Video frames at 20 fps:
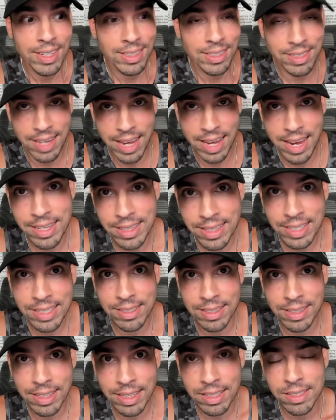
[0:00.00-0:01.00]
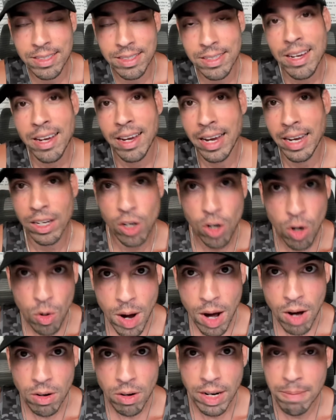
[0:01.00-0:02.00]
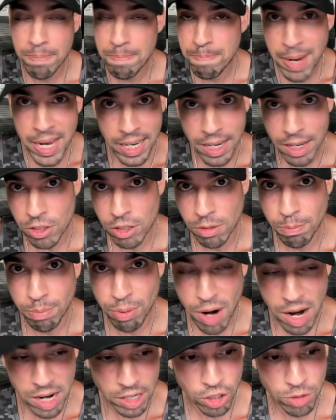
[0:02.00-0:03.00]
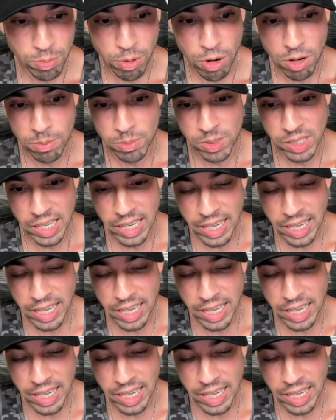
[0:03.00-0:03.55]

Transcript: Take these lists and go out and bang out some practice problems.